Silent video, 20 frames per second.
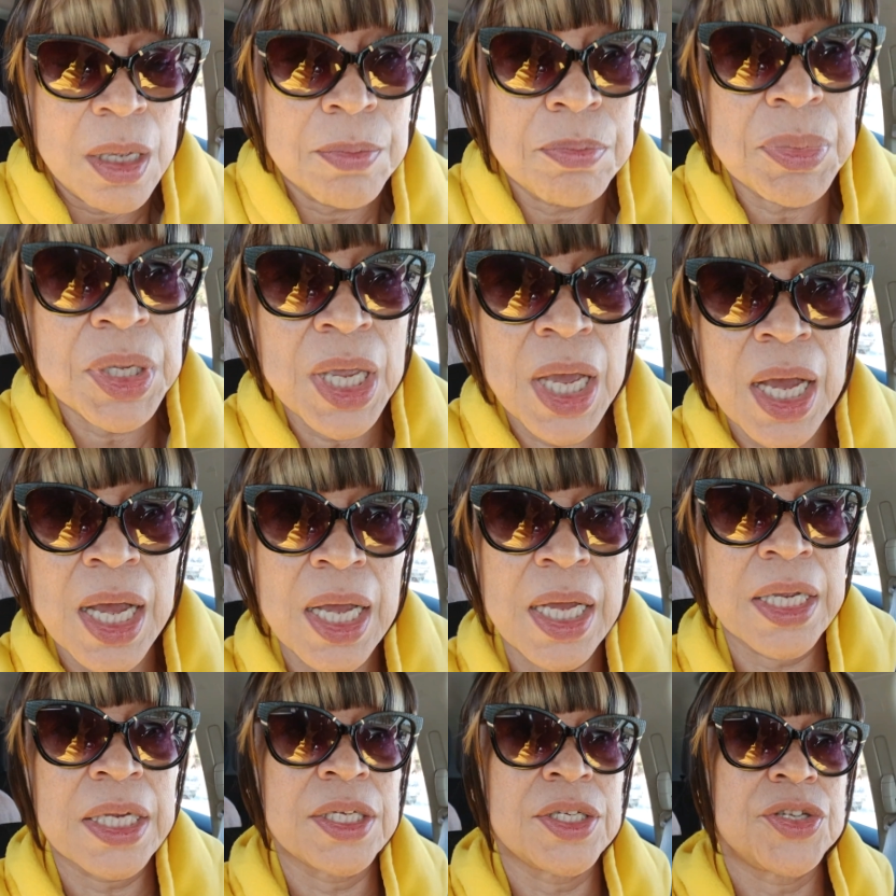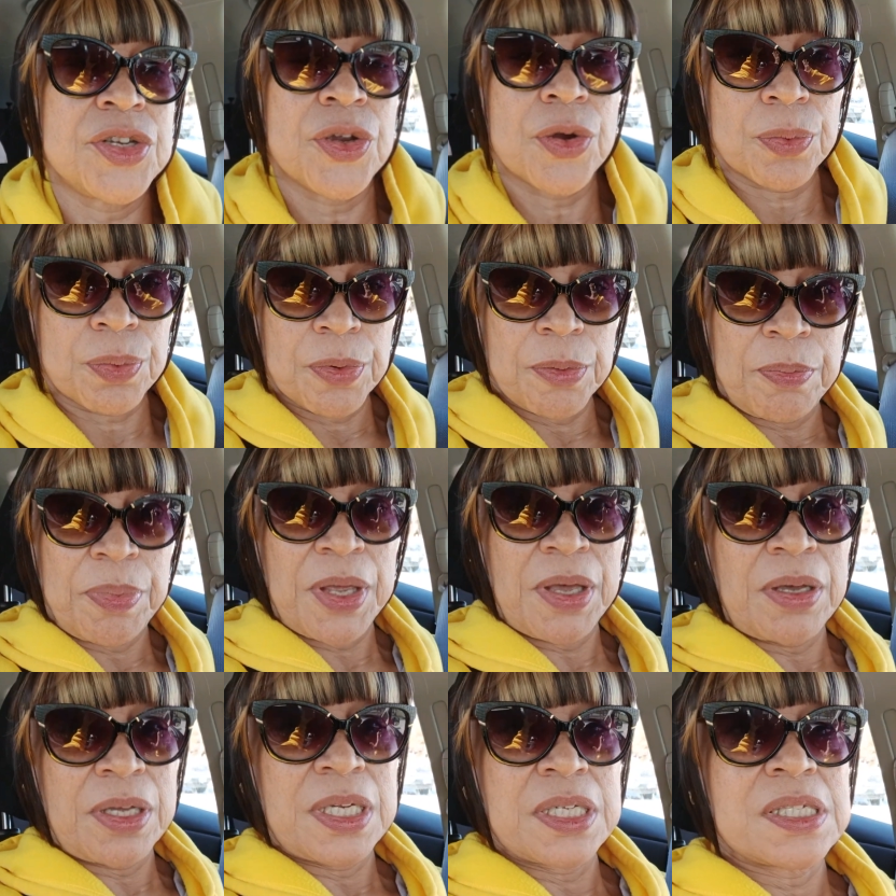behind your
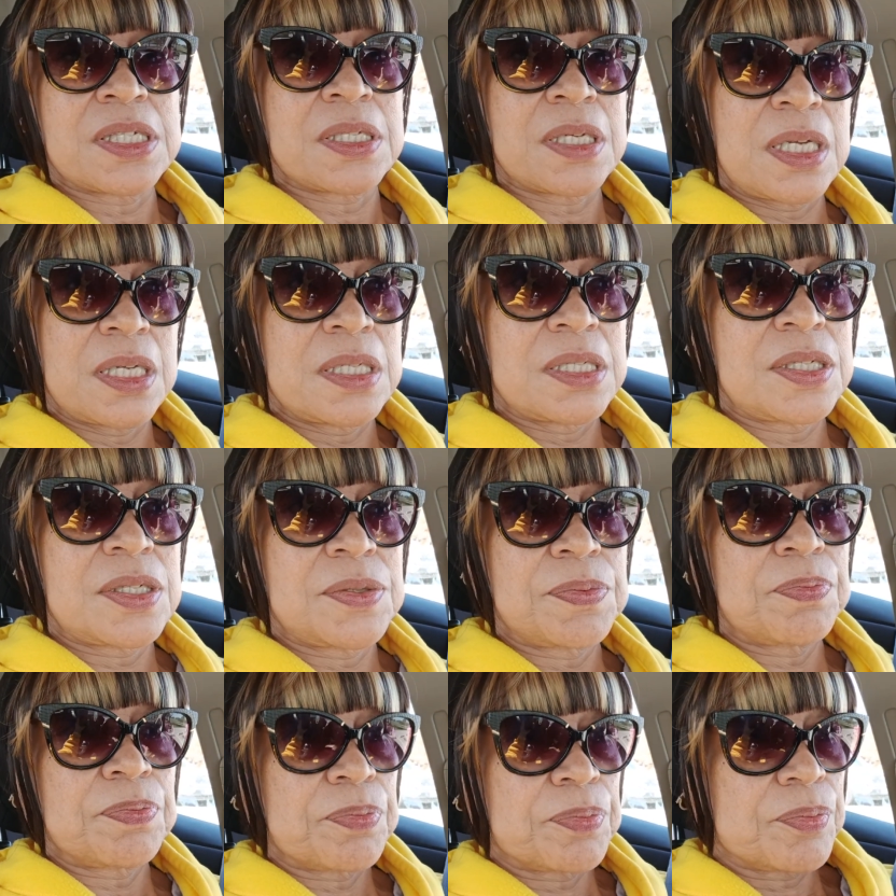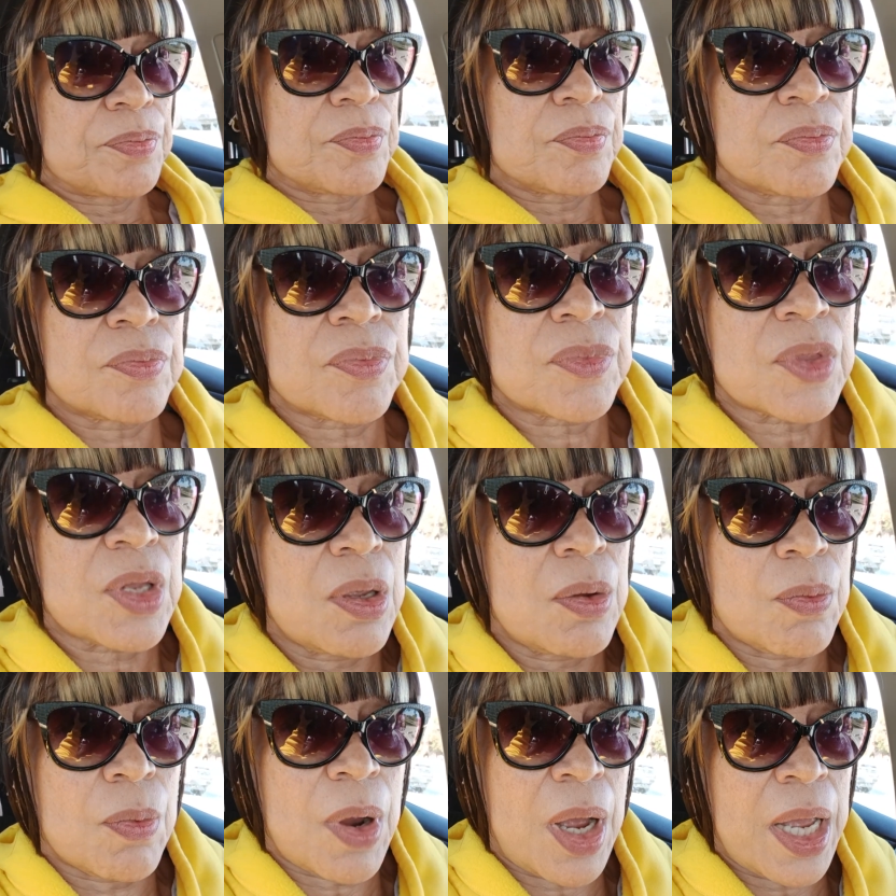rebelliousness,
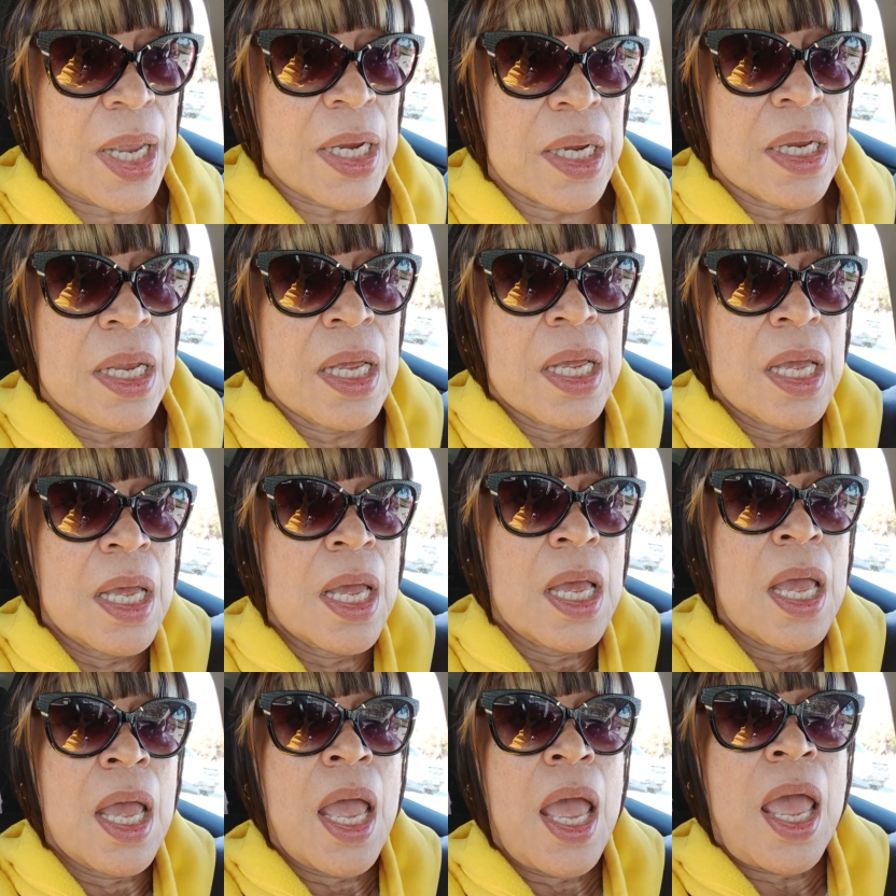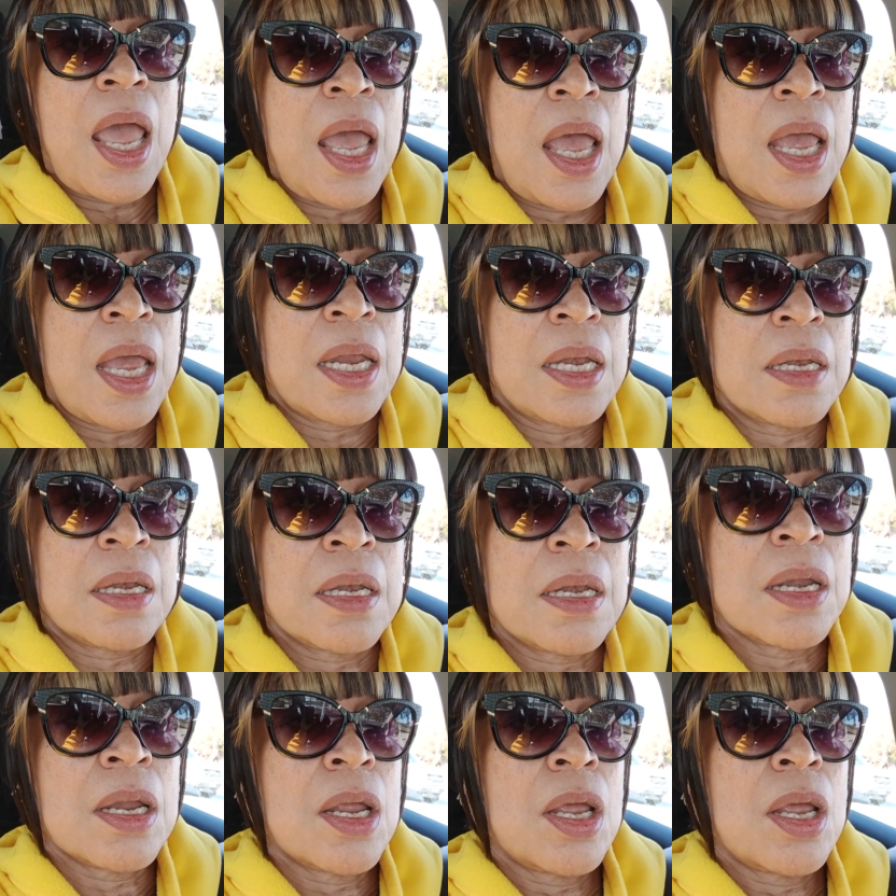right? And